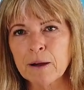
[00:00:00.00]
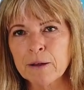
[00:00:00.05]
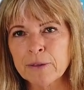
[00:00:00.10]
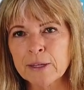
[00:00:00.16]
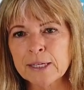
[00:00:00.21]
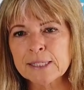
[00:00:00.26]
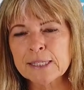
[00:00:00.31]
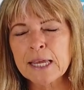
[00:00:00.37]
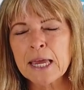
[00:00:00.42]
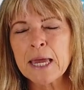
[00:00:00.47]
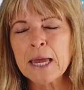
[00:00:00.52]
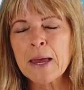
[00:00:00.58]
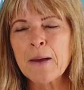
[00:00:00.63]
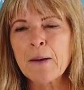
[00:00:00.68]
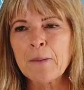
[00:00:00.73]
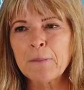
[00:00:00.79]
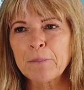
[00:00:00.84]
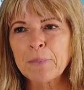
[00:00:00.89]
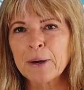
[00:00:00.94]
on this,
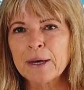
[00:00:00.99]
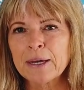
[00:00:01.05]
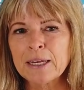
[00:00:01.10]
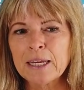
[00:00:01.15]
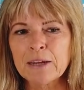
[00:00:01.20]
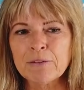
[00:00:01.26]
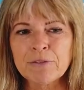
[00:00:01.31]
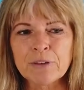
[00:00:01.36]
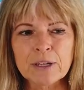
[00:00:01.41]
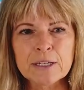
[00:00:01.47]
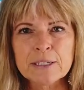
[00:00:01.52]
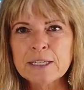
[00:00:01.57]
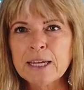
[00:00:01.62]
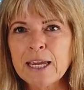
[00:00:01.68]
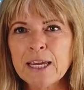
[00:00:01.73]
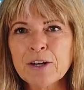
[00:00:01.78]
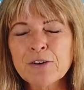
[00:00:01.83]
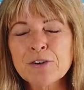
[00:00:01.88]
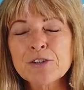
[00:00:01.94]
but if the
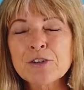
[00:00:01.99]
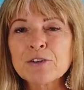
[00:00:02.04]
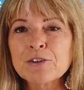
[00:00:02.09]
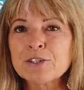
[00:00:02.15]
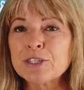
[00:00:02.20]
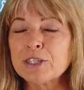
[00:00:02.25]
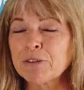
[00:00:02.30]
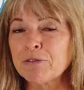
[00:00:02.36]
containers are